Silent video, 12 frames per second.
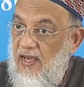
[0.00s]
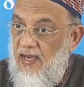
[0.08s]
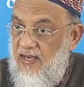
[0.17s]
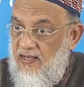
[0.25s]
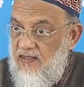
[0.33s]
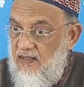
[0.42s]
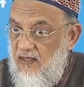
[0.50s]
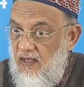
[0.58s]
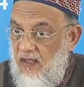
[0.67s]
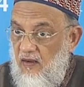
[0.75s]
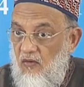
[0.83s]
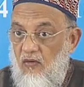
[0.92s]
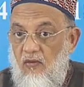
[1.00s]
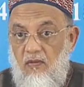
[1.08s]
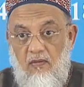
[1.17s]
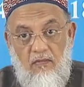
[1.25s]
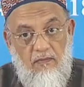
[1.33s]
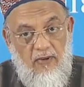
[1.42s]
and
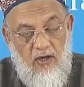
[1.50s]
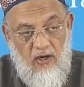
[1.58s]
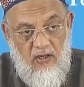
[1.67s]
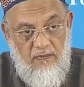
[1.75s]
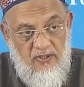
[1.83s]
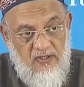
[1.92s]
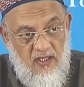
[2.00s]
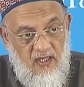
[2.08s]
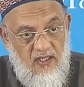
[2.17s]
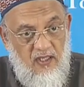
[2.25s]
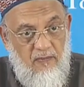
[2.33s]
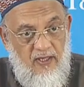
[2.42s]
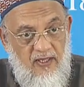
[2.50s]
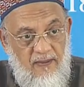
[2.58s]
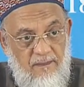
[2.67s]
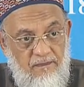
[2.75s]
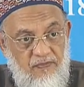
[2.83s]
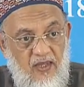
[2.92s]
by all means earn the
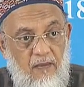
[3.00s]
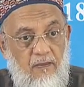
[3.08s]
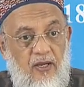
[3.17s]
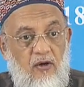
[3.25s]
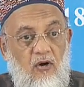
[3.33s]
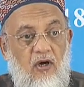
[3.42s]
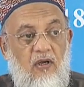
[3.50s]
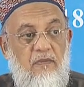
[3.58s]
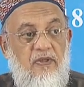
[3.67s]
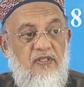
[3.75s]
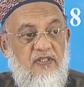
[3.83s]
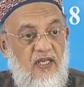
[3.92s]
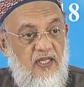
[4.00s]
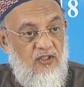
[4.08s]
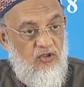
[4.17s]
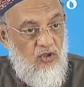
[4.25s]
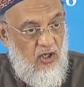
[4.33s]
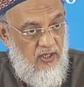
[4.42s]
money, by all means
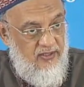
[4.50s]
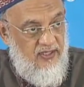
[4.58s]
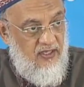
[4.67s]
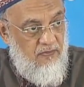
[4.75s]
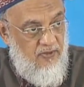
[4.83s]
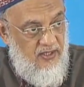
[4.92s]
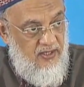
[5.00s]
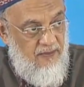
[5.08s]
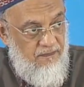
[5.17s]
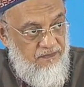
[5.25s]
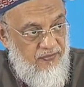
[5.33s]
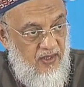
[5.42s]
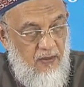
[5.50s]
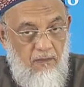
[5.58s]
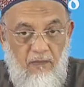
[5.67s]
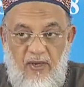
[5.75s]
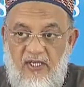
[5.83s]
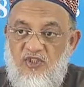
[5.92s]
enjoy that money,
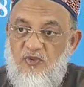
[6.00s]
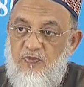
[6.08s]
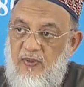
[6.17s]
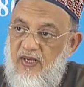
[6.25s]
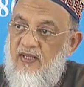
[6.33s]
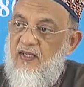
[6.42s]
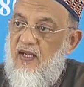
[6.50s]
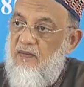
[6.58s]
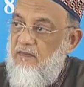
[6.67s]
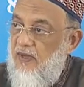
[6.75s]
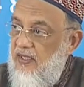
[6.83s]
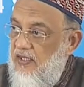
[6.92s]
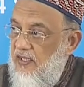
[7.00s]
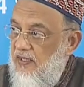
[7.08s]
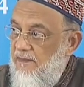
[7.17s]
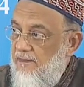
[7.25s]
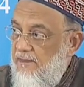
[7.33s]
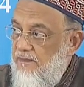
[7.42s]
but spend that
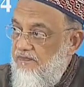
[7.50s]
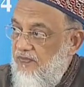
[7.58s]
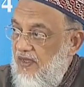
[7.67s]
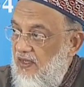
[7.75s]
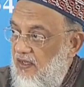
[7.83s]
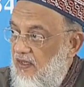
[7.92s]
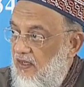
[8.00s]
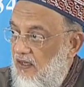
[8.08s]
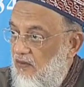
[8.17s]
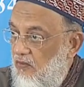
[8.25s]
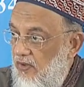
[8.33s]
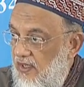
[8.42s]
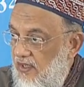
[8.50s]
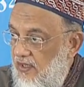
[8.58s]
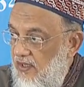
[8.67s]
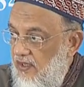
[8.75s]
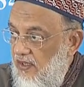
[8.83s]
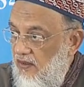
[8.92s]
money in a
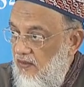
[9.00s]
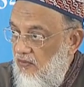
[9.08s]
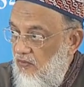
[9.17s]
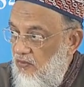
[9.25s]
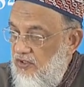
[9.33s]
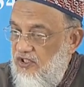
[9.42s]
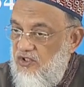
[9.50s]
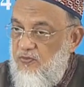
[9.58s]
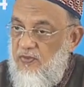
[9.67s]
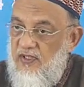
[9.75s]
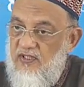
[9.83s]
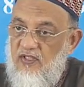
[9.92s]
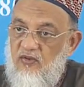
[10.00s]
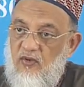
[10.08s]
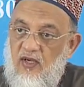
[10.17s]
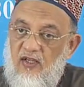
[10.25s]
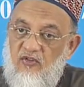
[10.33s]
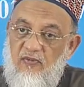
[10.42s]
way which is pleasing
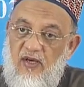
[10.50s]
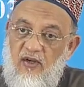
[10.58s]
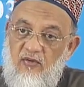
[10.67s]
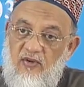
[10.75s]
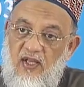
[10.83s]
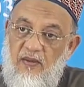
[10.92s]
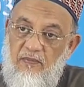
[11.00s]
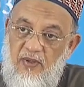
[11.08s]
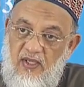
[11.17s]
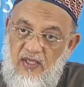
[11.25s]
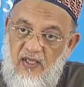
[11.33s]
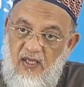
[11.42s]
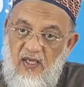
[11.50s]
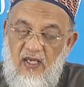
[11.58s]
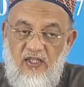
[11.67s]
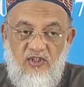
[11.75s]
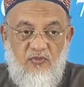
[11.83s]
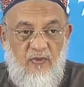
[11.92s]
to Allah subhanahu wa ta'ala, meaning
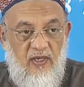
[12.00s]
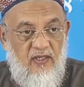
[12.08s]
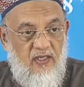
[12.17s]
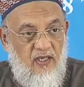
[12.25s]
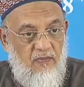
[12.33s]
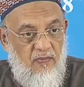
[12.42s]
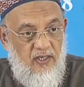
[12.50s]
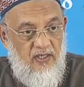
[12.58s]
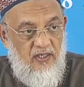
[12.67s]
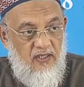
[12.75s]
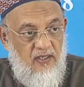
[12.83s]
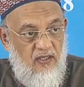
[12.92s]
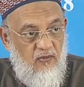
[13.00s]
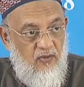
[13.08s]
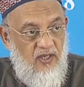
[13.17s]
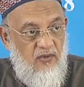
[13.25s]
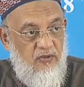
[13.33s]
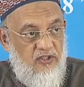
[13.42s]
spend that money in a
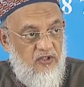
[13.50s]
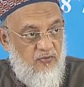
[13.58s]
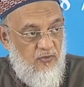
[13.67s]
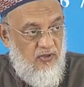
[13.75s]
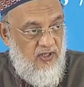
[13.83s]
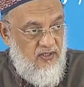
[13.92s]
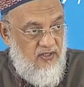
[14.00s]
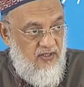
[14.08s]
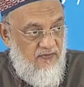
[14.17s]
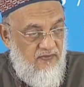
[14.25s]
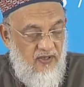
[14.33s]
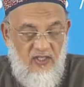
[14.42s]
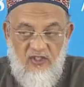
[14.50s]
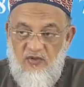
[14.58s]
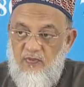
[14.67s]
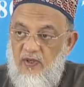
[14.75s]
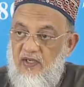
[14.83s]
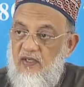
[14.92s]
way which is productive,
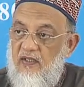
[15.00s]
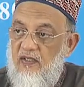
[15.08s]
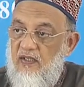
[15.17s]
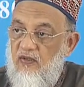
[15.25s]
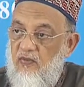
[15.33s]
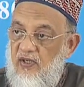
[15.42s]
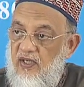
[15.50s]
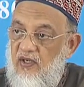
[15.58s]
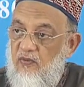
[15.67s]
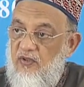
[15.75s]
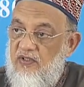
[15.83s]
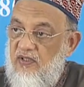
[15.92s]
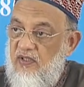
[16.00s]
spend it in a way which